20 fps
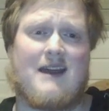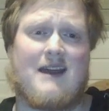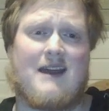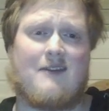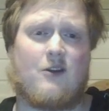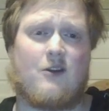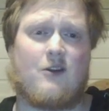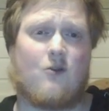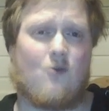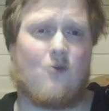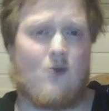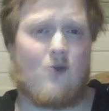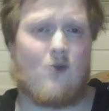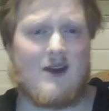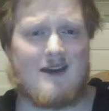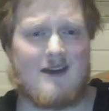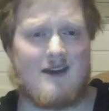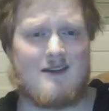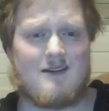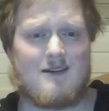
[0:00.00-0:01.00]
and the
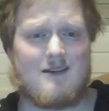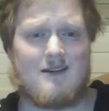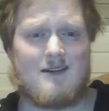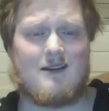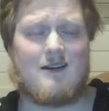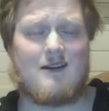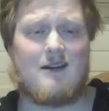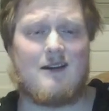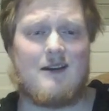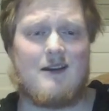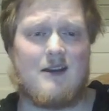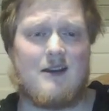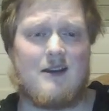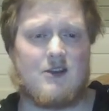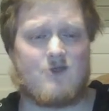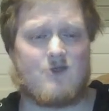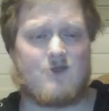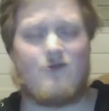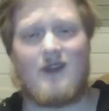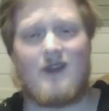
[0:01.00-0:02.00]
queen
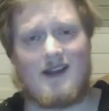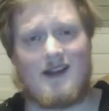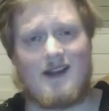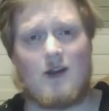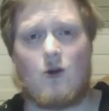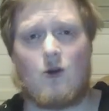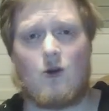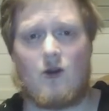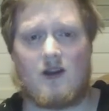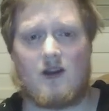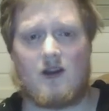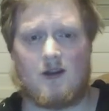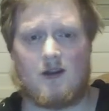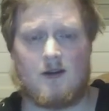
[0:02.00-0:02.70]
is really annoying.